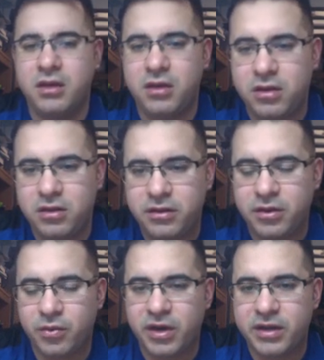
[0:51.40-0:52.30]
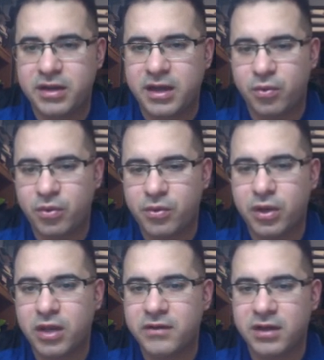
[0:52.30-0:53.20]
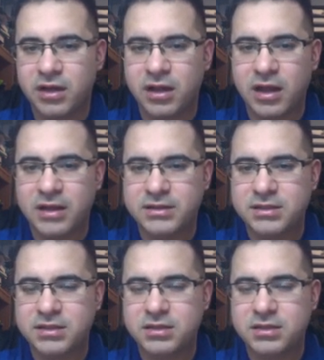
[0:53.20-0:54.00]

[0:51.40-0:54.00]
the one that we were given in class.